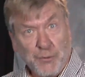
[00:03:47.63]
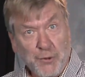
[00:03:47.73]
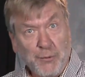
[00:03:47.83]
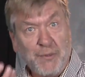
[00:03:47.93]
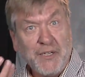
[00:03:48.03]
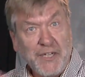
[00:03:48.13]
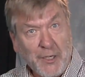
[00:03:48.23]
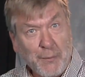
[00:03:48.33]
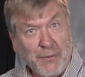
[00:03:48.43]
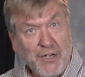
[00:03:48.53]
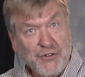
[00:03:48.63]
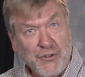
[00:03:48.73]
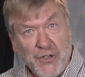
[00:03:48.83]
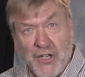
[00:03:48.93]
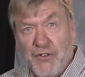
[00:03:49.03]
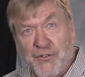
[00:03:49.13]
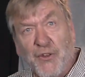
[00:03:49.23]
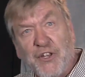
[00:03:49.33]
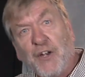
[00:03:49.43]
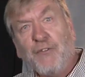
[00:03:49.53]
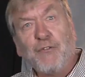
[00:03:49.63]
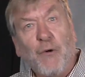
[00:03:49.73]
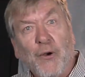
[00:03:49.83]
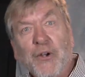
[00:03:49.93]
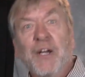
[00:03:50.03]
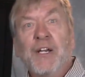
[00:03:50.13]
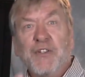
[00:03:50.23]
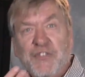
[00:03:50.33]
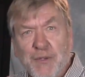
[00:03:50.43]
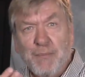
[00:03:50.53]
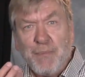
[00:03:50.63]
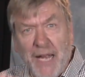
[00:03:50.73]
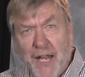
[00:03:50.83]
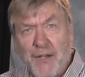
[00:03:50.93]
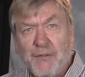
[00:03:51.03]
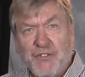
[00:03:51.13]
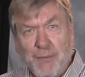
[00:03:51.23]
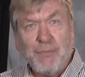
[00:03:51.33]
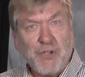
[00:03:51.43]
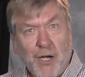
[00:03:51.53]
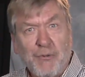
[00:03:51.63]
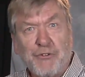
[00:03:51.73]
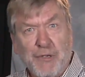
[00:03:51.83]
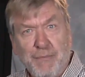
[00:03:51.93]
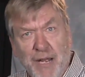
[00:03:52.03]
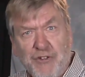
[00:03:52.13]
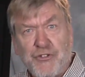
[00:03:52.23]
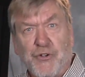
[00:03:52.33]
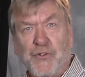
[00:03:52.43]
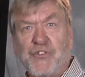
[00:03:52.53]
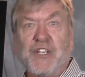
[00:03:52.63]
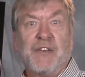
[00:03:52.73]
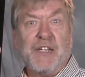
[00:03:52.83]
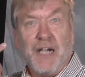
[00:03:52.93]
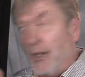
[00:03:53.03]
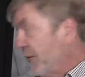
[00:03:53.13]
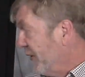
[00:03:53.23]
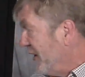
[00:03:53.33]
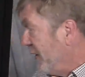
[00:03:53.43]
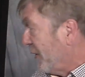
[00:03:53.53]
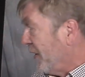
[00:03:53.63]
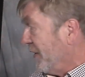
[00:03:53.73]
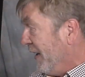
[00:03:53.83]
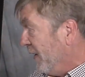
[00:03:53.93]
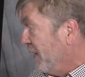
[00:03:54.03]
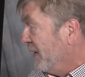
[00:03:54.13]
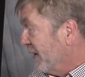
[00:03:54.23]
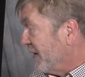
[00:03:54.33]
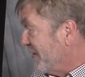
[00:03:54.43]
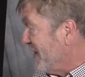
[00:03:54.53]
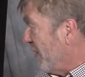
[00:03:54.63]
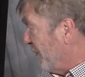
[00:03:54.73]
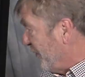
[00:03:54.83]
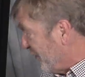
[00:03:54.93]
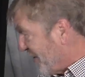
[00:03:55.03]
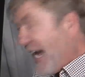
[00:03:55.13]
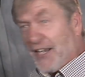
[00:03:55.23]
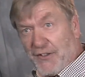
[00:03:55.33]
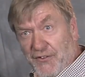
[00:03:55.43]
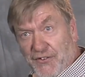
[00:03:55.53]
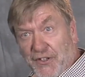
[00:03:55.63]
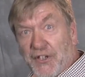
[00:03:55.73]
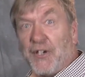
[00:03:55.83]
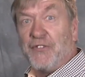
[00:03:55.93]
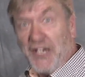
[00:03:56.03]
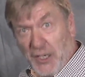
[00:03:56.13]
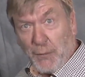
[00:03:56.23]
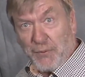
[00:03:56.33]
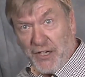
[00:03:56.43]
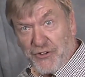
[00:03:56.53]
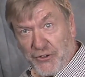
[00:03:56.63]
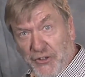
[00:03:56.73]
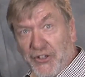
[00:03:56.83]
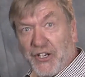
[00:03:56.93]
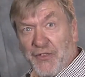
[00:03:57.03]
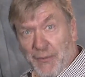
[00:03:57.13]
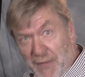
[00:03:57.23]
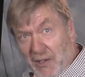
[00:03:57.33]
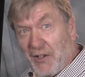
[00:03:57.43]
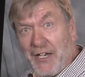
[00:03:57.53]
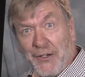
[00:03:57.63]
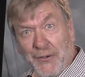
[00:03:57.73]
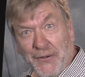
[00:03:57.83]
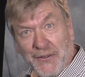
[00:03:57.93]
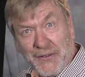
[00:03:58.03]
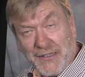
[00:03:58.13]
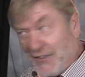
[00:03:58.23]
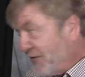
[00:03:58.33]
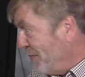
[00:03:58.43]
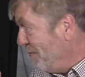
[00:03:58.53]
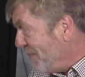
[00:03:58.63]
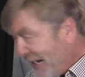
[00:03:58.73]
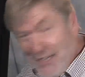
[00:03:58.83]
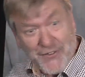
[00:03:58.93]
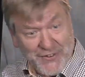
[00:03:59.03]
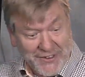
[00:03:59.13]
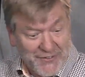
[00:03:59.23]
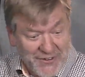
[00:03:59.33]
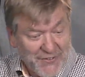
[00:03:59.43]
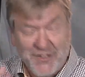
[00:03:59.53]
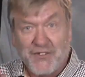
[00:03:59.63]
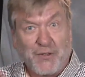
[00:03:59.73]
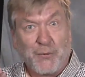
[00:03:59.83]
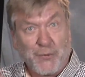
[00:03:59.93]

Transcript: room air pressure. So therefore, tympan tympanometry measures in the outer ear canal can tell the status of air pressure in the middle ear. It's amazing. It's, it's, it's a